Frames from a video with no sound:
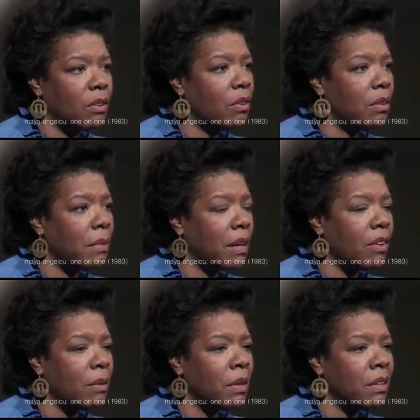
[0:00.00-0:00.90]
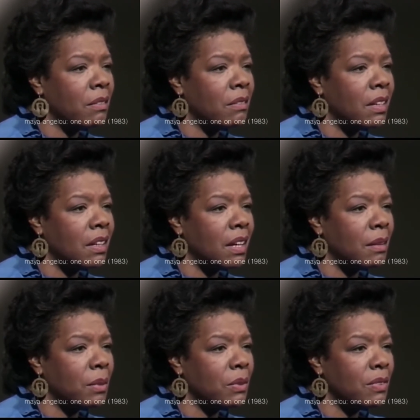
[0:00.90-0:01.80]
Oh, and my grandmother owned the
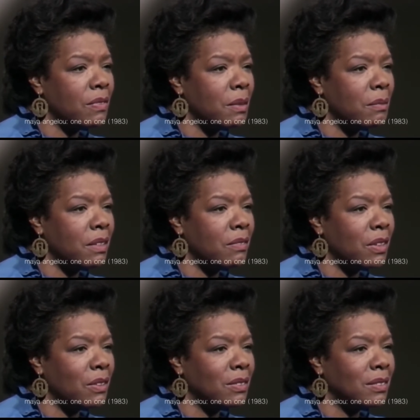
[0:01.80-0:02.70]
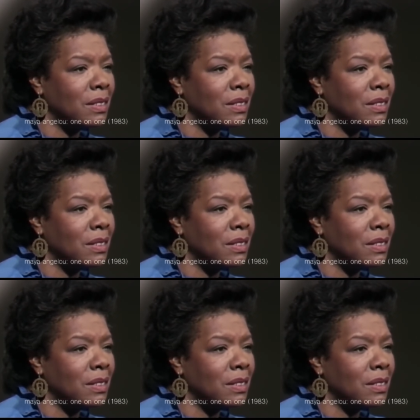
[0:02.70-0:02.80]
land most of them lived on.